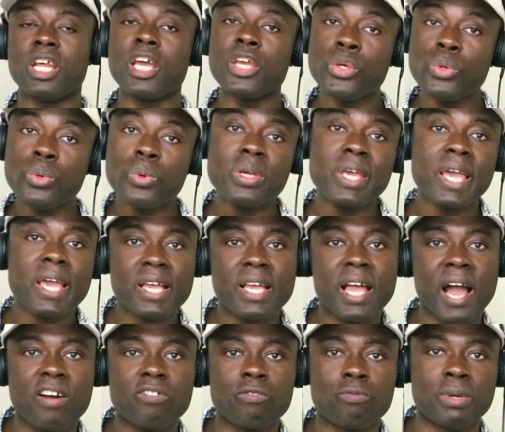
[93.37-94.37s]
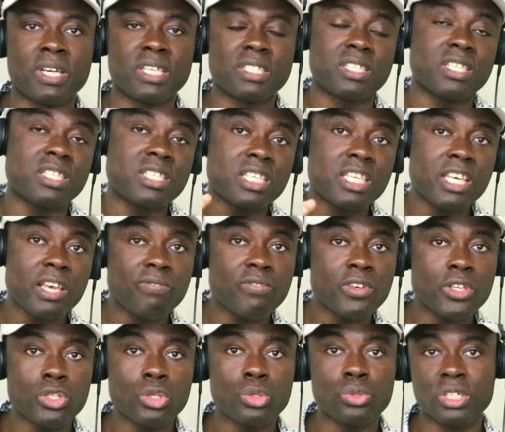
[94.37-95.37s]
The UK government is
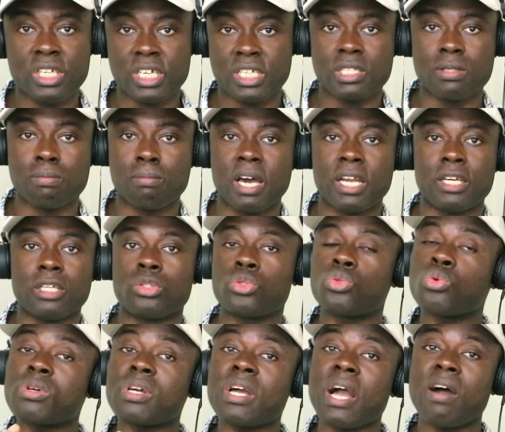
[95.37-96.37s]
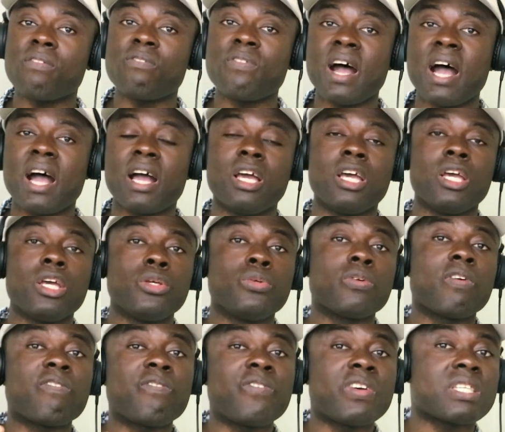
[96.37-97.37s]
giving you this money to cover
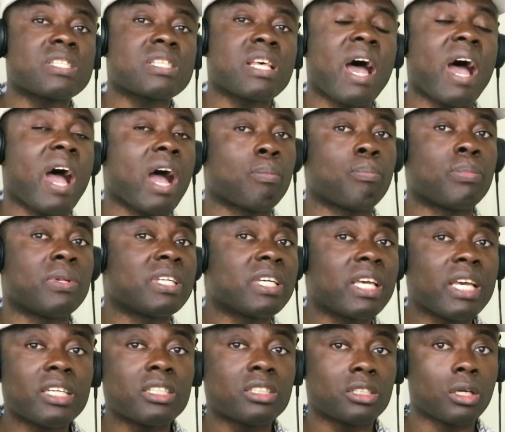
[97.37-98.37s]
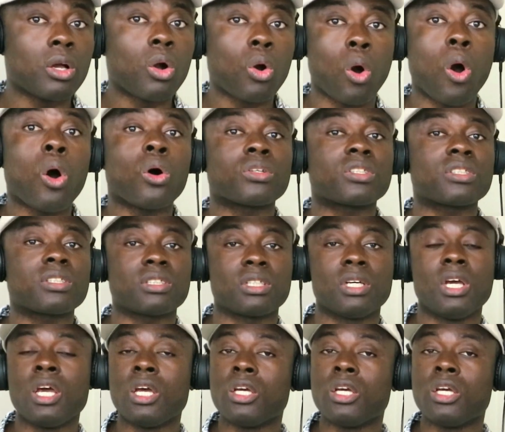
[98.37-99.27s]
your visa application cost,